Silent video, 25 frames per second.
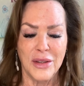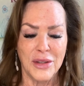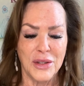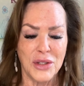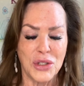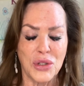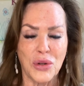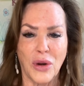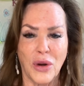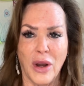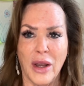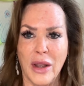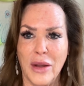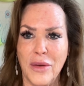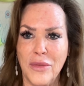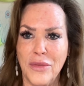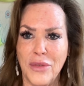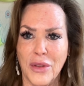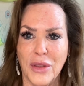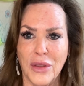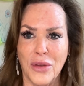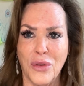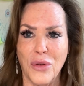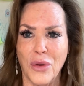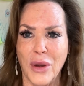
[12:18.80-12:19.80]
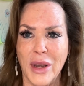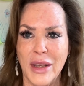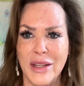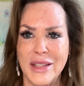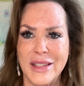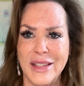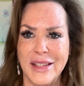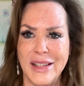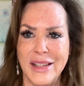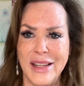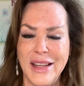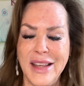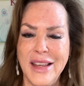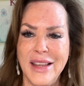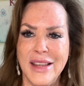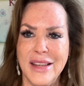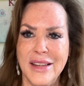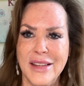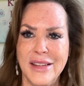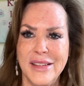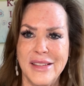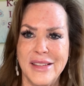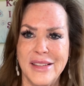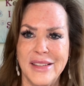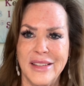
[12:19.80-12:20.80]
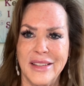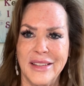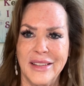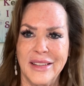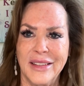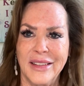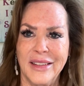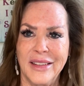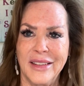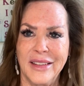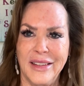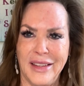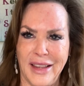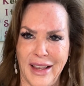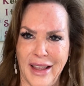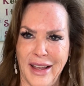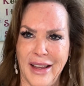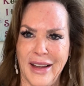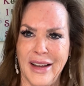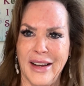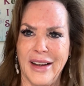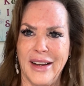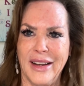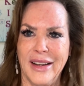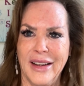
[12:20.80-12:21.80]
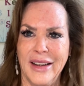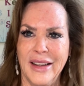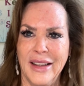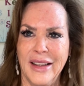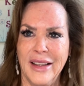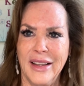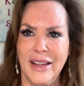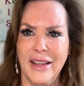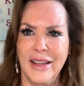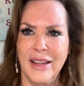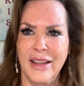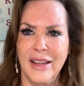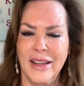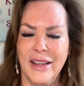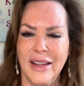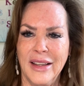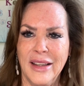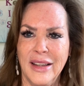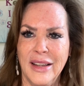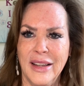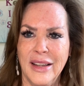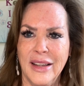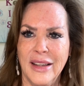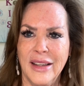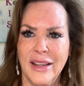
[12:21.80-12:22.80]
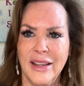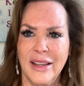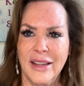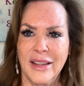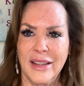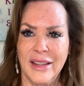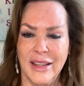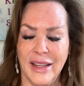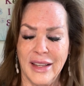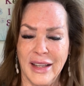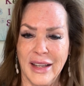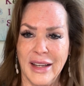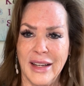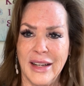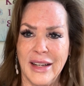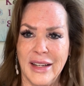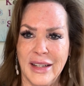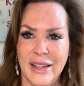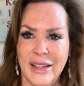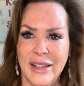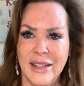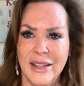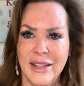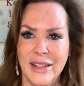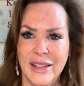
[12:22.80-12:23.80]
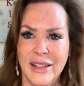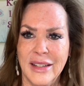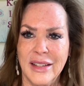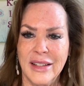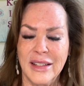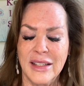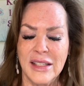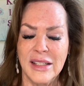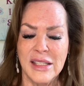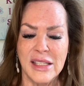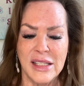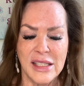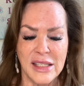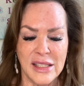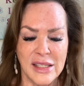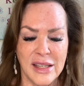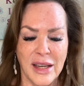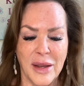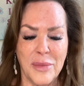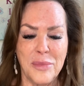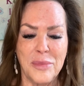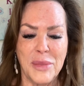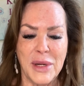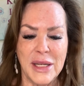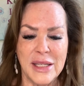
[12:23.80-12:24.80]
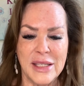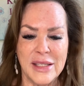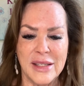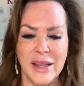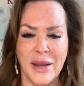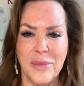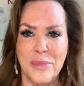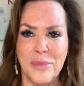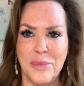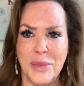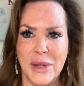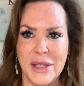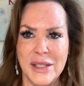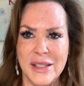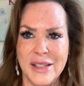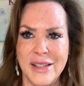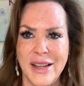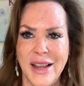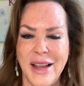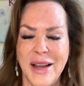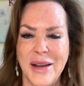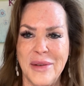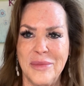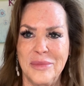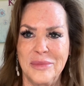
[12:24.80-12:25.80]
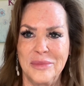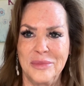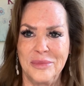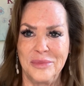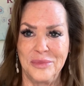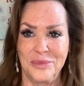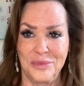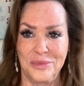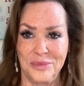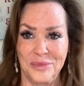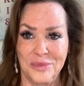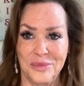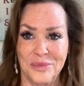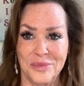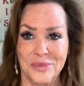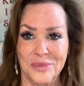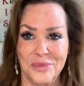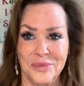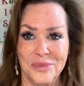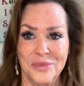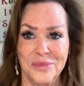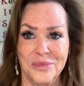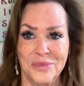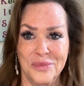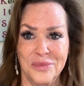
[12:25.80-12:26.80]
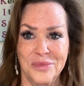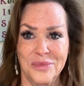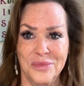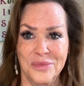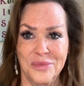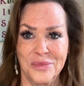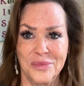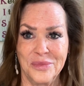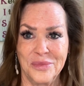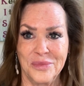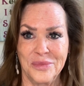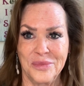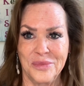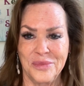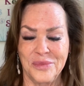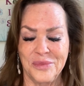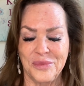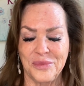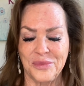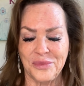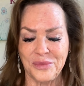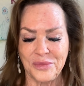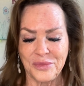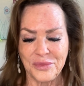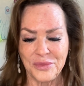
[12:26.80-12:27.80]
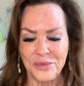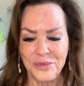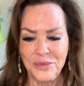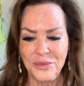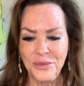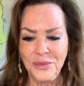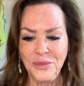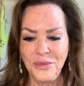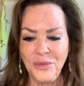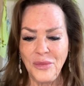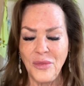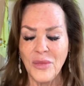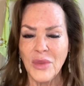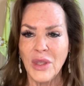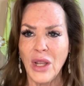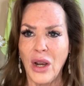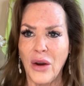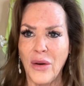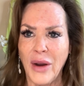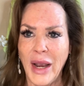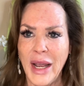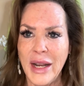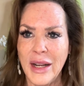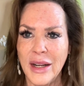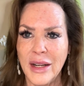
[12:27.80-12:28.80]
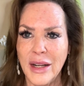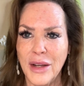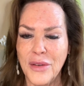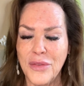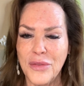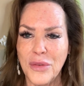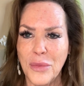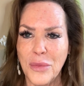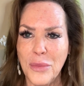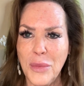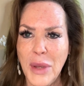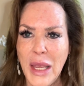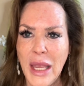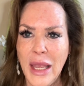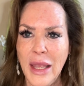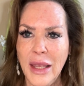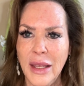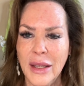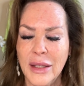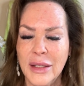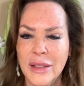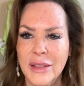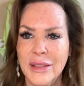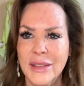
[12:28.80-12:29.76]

triumphant grace and ease. Yeah. Yeah. Step by step by step. Mm-hmm. All right, enough for me.